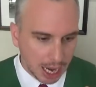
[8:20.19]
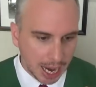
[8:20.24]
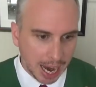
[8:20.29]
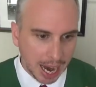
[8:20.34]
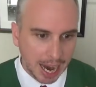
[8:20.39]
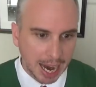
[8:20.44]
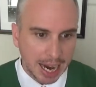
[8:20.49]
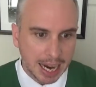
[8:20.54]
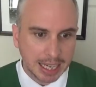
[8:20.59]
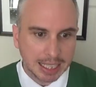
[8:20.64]

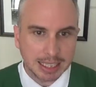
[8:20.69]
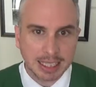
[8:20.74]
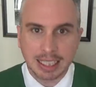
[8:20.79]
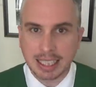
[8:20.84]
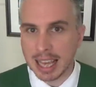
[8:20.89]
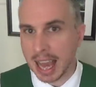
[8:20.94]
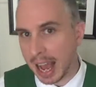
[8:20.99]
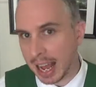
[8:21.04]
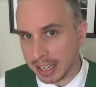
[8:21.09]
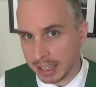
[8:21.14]
And
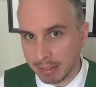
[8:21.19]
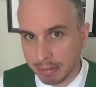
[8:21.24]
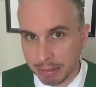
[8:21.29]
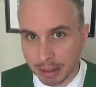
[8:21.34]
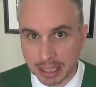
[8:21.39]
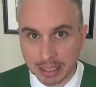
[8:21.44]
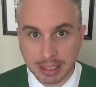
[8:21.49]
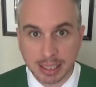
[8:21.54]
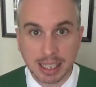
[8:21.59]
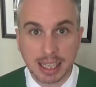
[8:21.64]
he had to
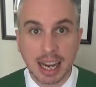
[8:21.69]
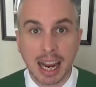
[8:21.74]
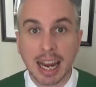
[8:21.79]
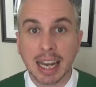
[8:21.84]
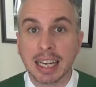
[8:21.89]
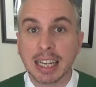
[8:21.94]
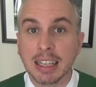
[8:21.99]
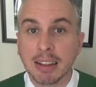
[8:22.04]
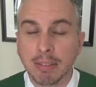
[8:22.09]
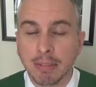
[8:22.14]
face it,
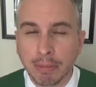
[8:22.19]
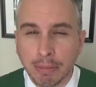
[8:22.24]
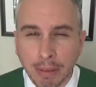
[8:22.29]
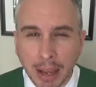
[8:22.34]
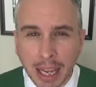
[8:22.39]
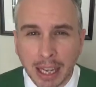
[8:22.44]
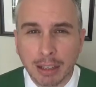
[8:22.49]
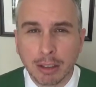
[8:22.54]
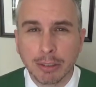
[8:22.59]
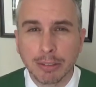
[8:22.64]
and he
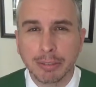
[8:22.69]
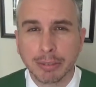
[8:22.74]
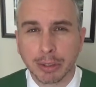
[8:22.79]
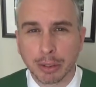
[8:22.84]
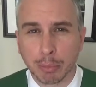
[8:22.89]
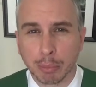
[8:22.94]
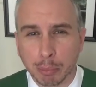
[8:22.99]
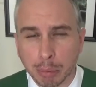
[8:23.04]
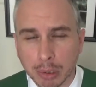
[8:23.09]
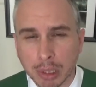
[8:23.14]
failed for
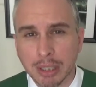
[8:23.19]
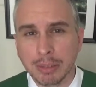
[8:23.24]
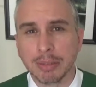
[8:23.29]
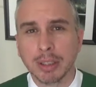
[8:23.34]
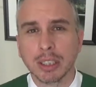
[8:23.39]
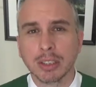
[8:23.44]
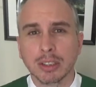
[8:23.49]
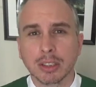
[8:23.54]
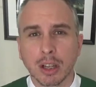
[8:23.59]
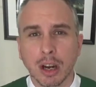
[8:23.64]
the
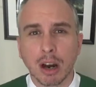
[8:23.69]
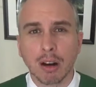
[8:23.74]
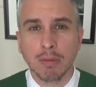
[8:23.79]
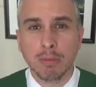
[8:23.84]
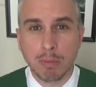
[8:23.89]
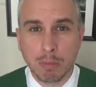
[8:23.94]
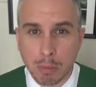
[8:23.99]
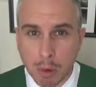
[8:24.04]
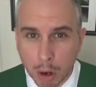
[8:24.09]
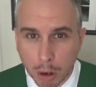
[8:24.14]
briefest of
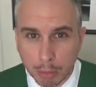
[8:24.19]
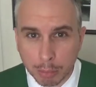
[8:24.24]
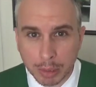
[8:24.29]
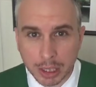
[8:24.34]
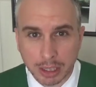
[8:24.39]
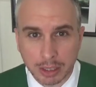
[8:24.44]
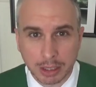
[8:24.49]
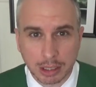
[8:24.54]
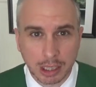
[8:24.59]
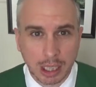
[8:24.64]

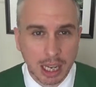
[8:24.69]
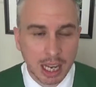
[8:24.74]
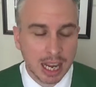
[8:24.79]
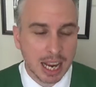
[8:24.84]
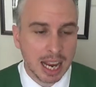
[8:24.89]
moments.